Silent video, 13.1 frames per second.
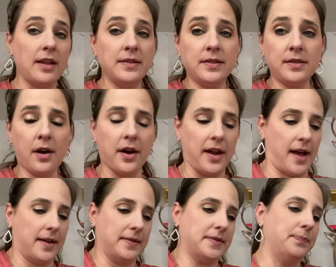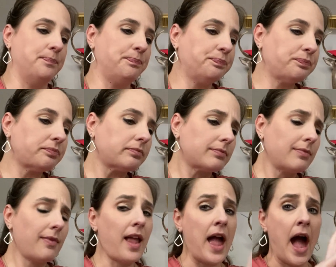Sorry, guys.
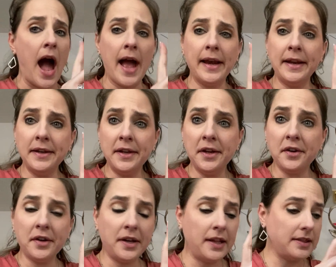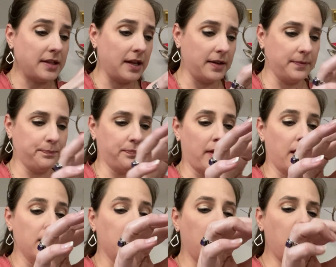I didn't hear anything.
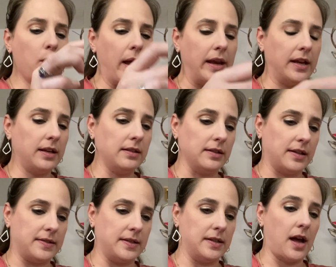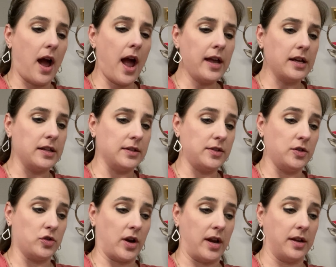He waited and listened. I
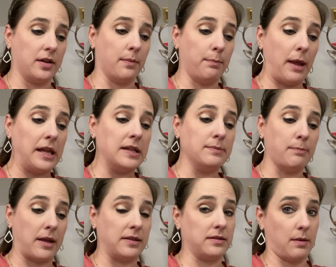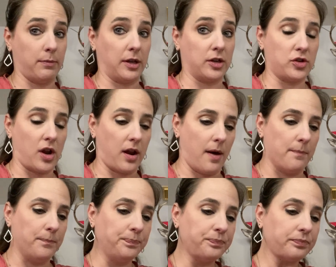concentrated on making my stomach shut
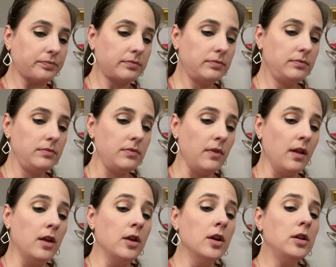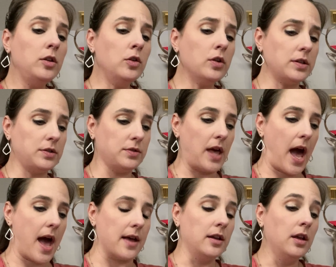up. You can do
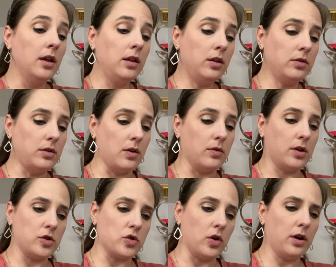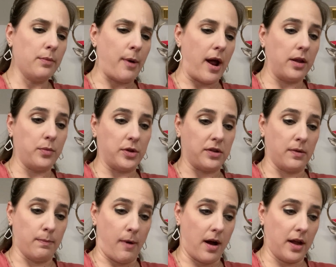that. You know, control your body with
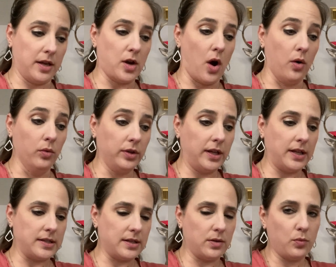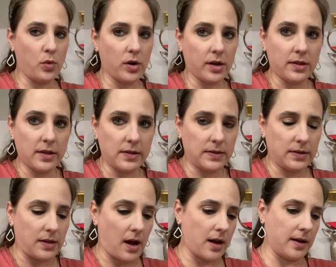your mind, only it didn't work this
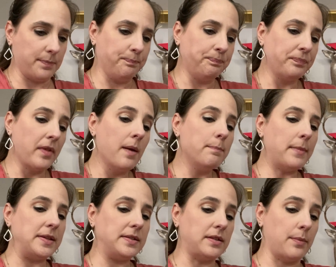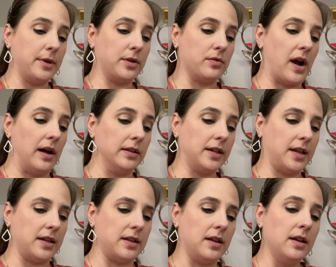time. My stomach growled
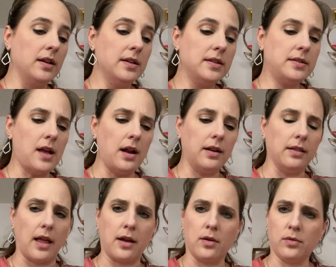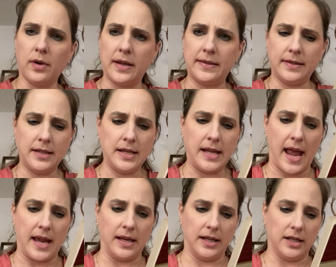again. Sounded like a rusty
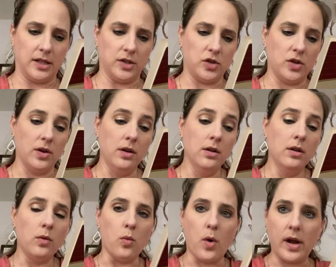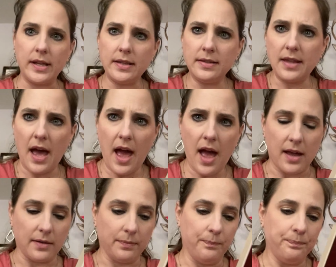gate hinge. What is
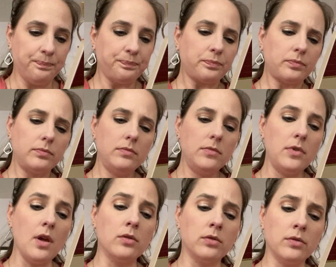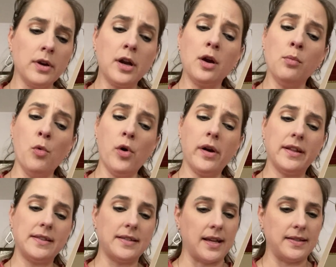that? Rigor
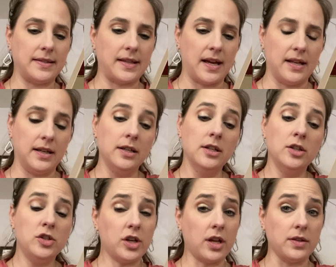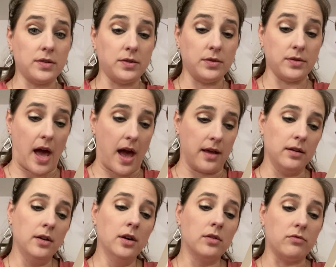mortis, I said. Chickens do that.
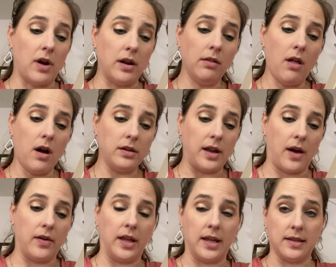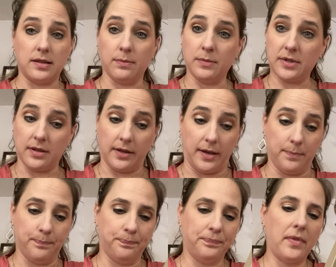Run along now and get some sleep.
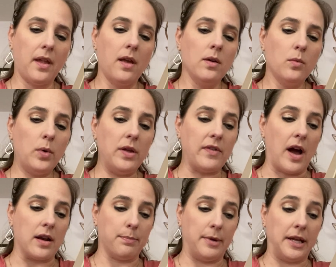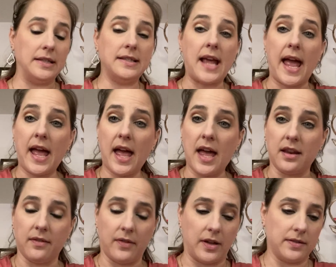We've got a big day
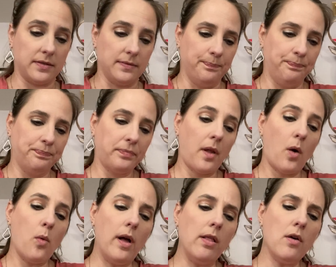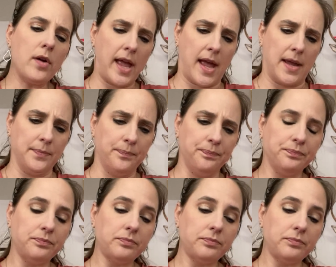ahead of us. Well, okay.